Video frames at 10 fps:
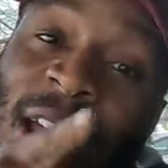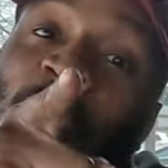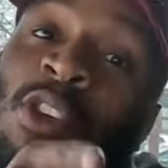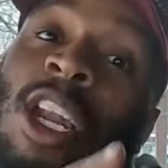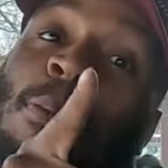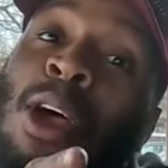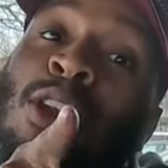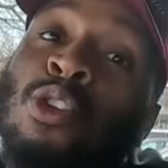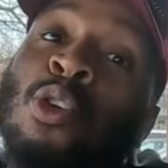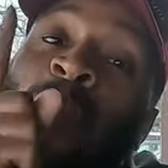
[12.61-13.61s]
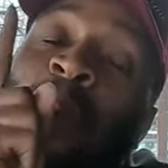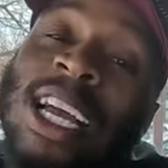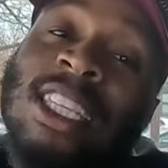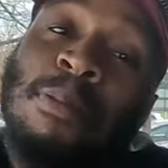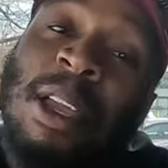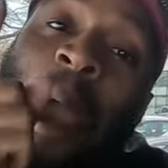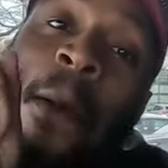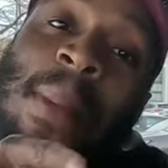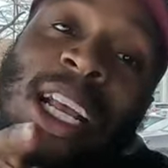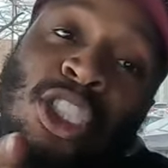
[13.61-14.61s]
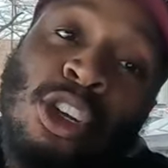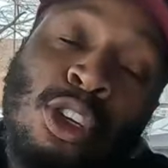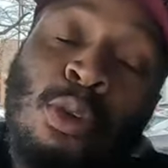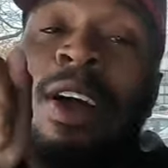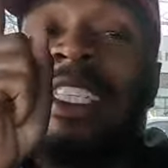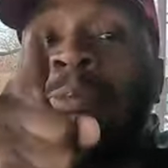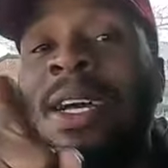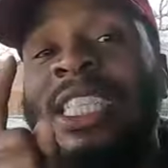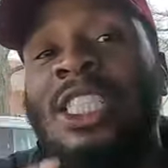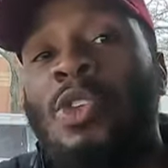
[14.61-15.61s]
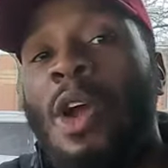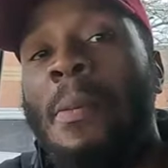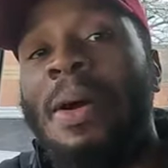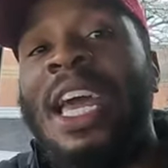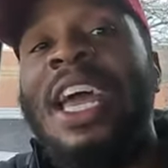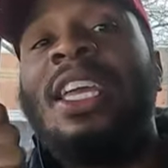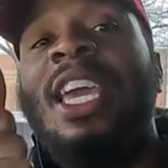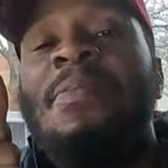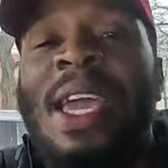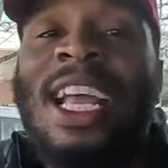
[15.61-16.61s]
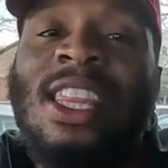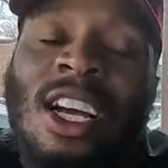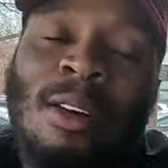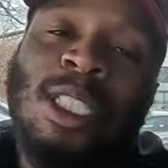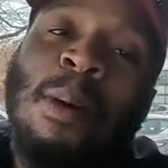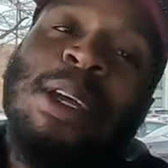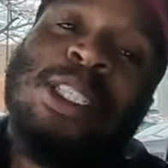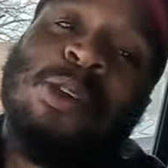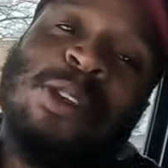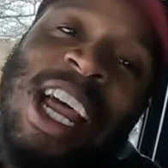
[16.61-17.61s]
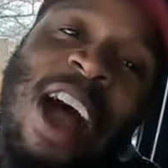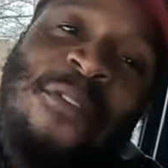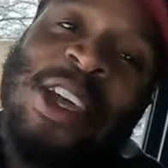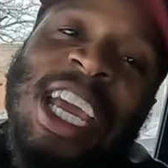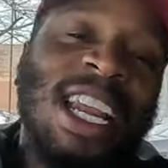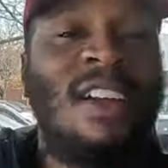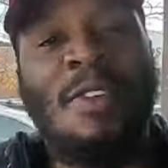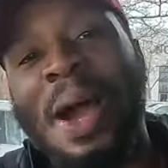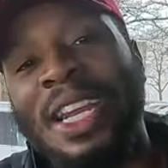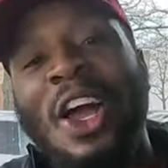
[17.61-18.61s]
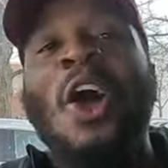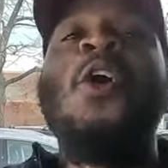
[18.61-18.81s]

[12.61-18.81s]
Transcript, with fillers: If you're not a part of the crew and you would like to be, make sure you smash the subscribe button, give me a thumbs up, and do not forget everybody to